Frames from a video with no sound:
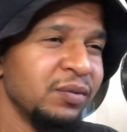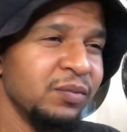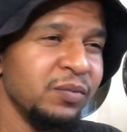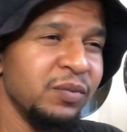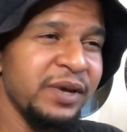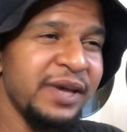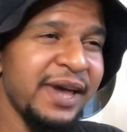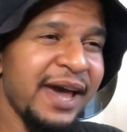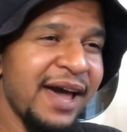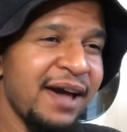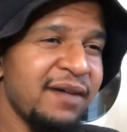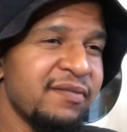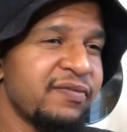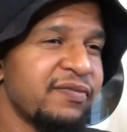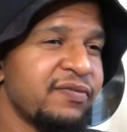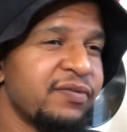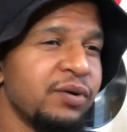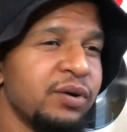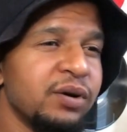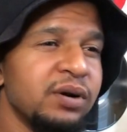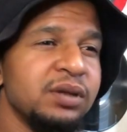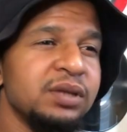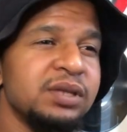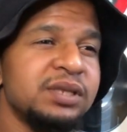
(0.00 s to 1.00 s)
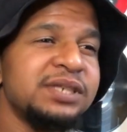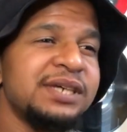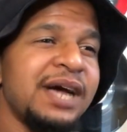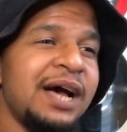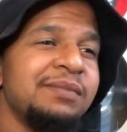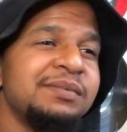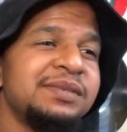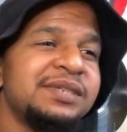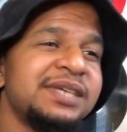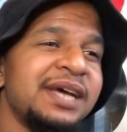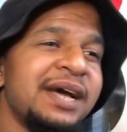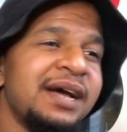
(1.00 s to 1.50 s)
we have four of the
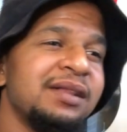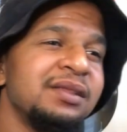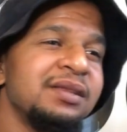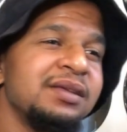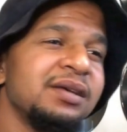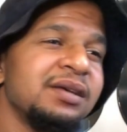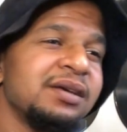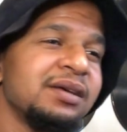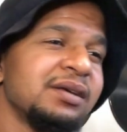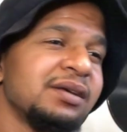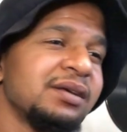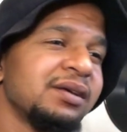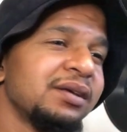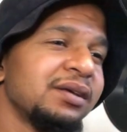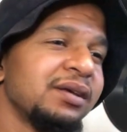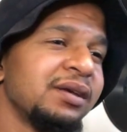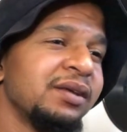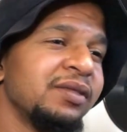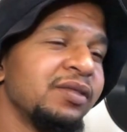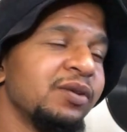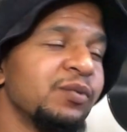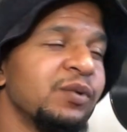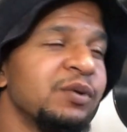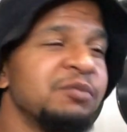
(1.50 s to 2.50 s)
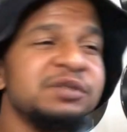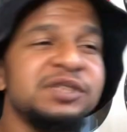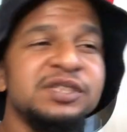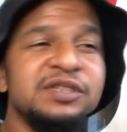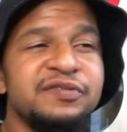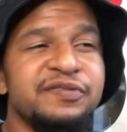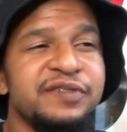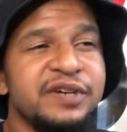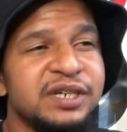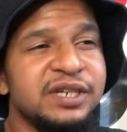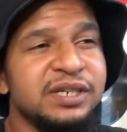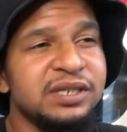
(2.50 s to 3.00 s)
top talent in the women's
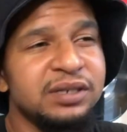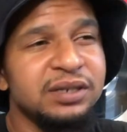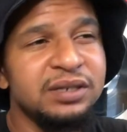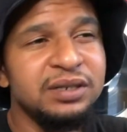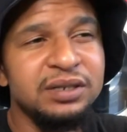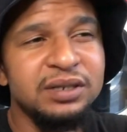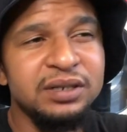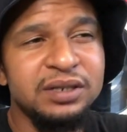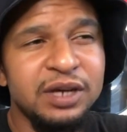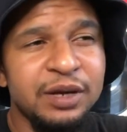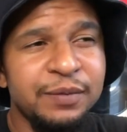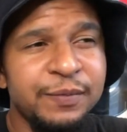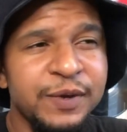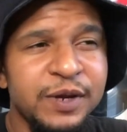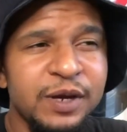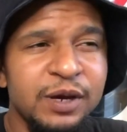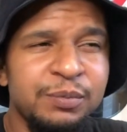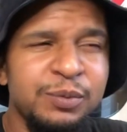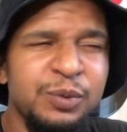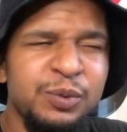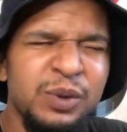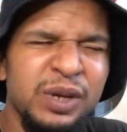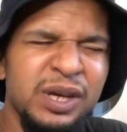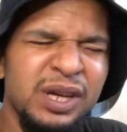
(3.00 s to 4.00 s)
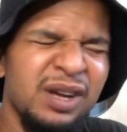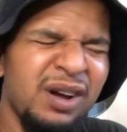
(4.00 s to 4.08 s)
division in the WWE.